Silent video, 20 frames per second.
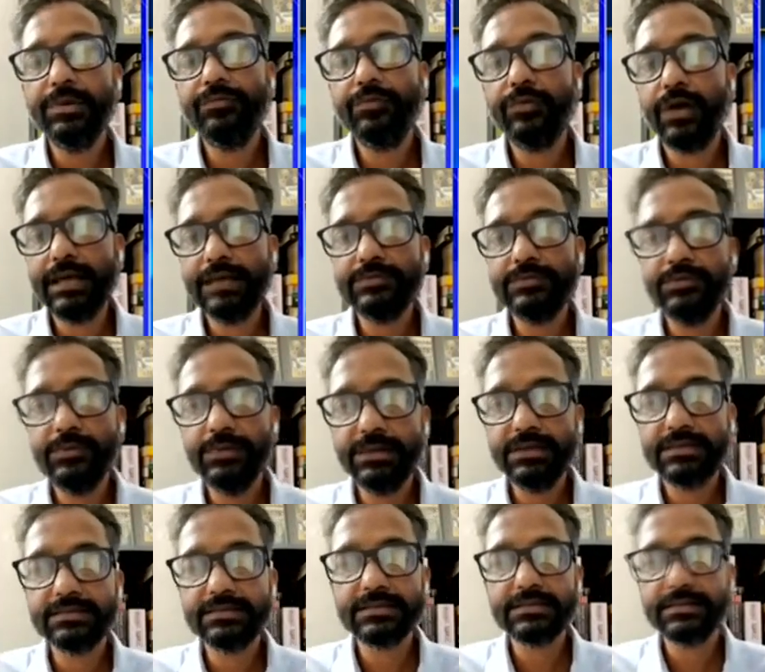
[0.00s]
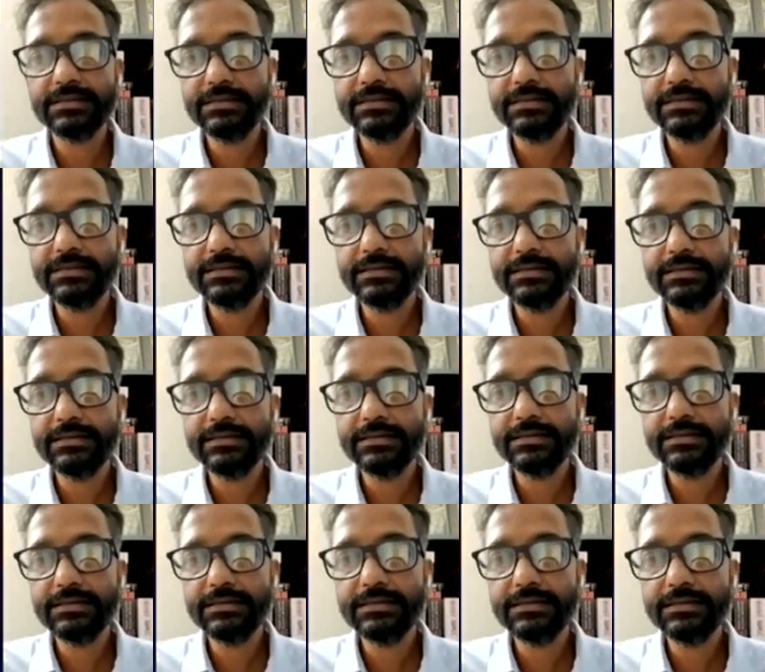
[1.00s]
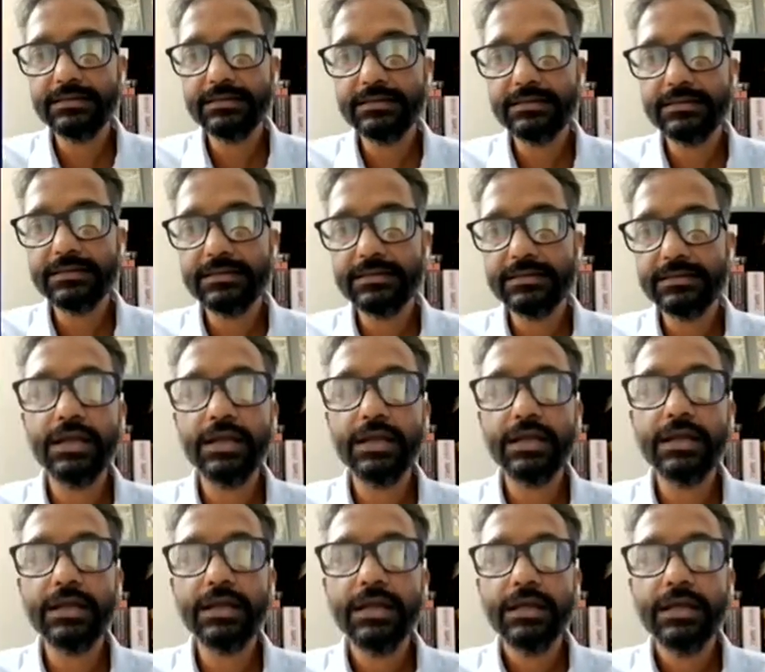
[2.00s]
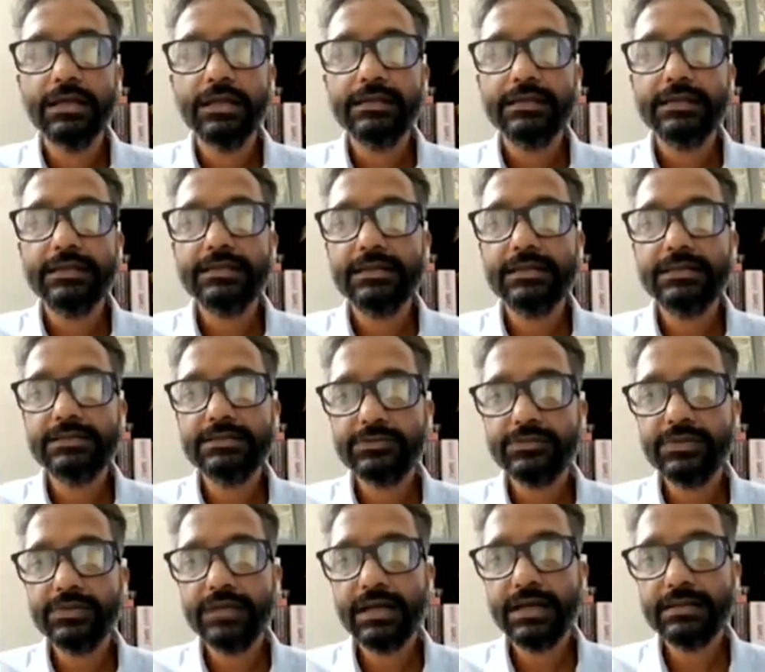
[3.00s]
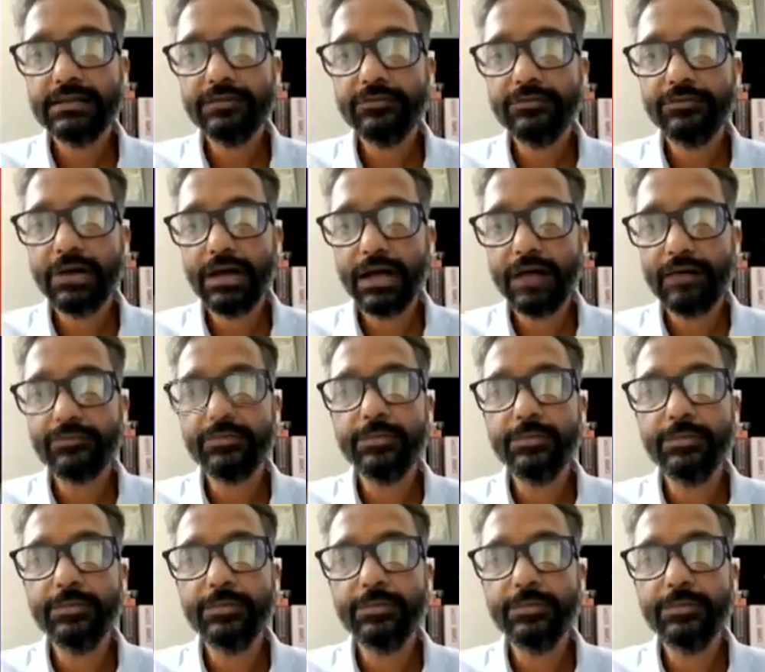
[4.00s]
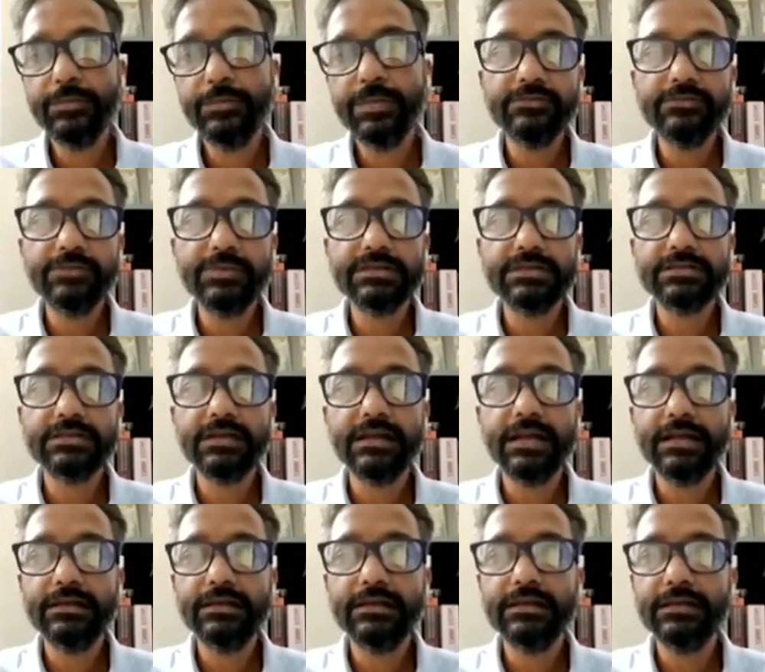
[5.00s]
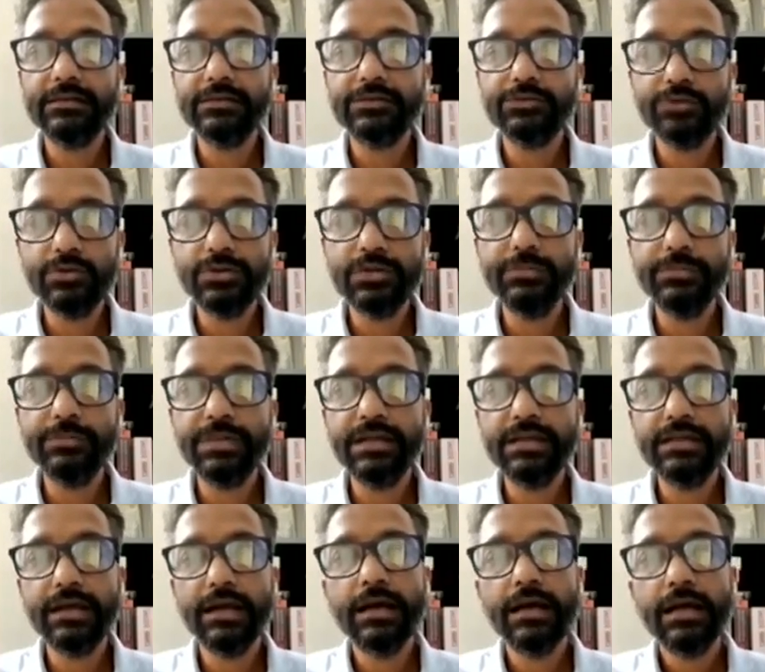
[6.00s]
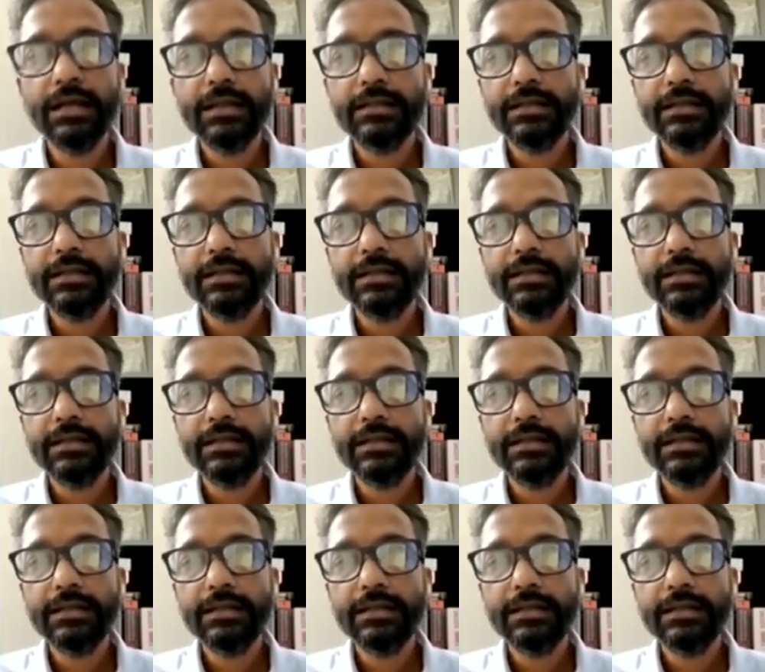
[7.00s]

Remember, as we were discussing in the morning, that Tejashwi Yadav, after becoming the deputy chief minister, had told the media